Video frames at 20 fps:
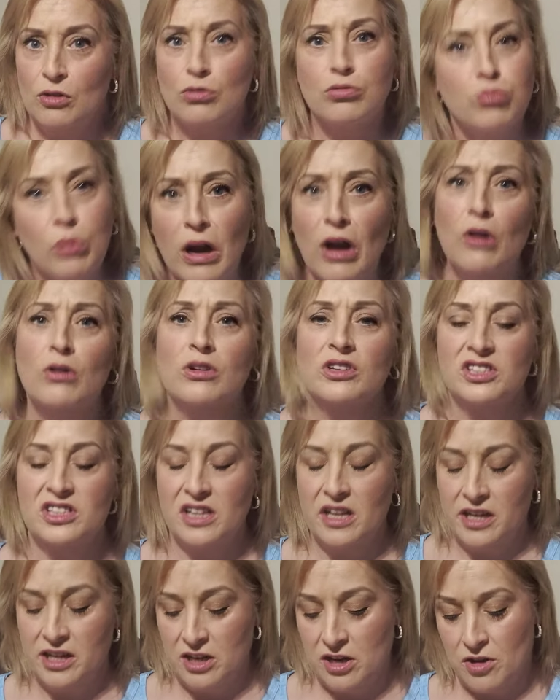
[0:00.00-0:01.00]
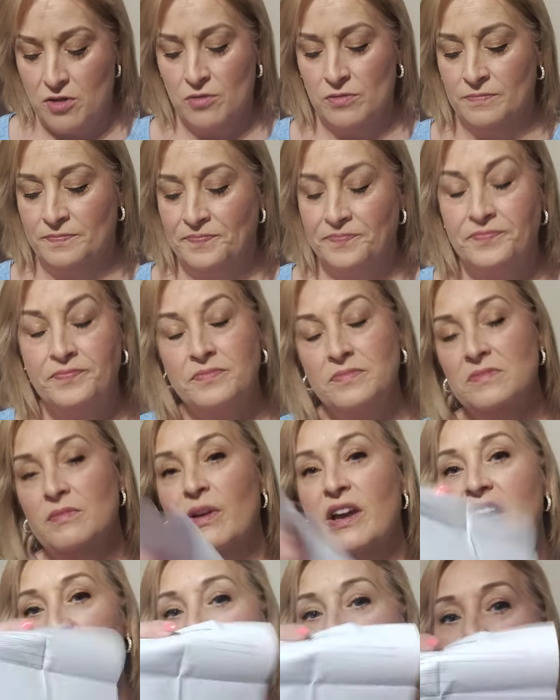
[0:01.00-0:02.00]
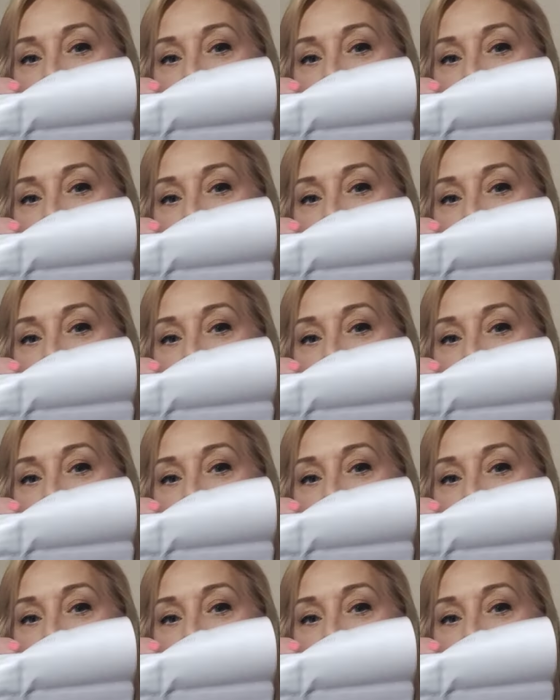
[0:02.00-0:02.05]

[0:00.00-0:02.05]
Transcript: Gross, I know. But it